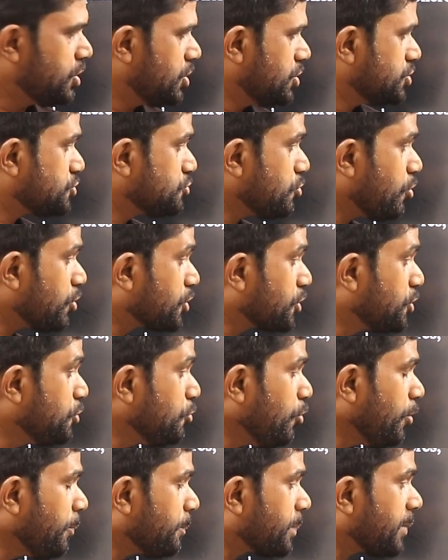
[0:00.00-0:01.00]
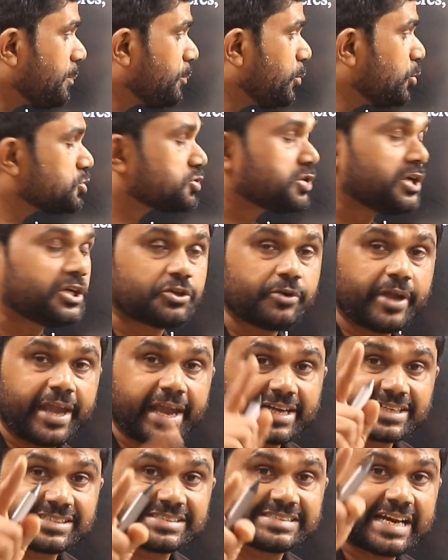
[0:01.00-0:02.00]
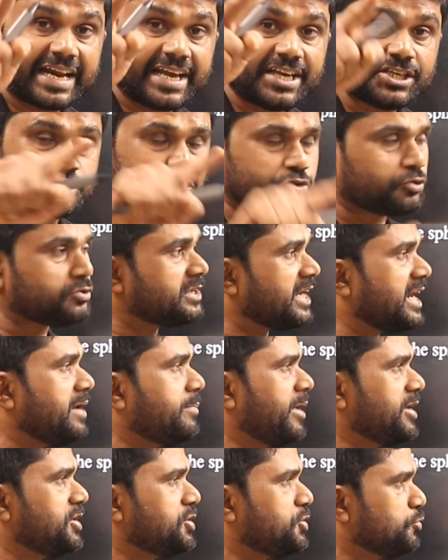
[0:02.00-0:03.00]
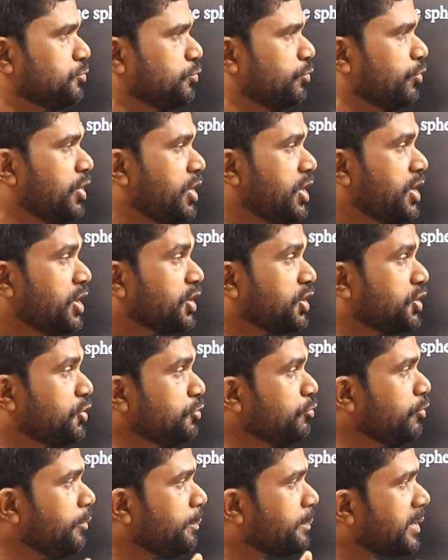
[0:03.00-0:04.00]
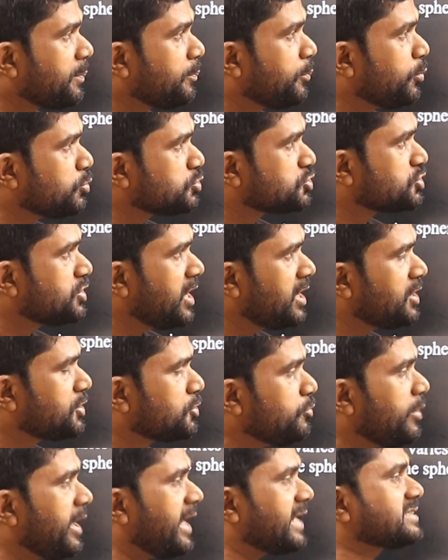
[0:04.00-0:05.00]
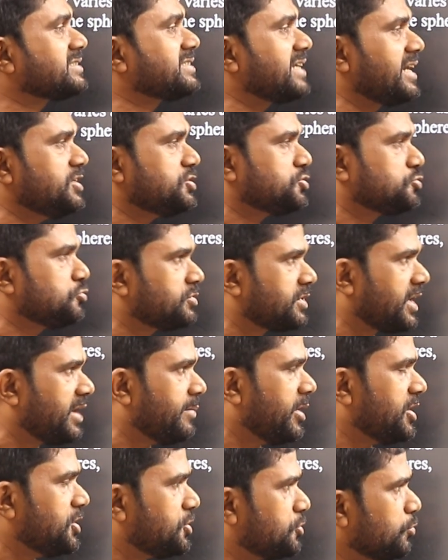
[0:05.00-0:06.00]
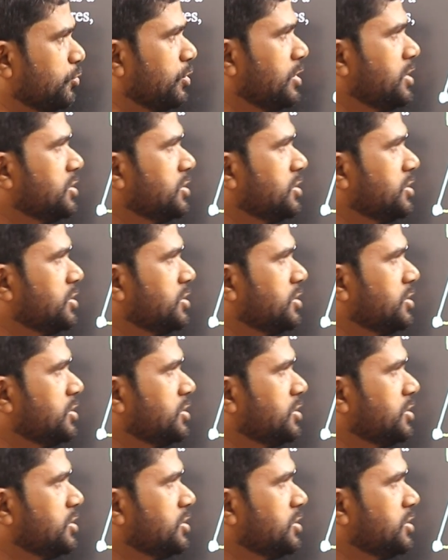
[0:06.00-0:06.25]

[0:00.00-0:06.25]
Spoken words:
So q proportional to x raised to 3 by 2. Q proportional to x raised to 3 by 2.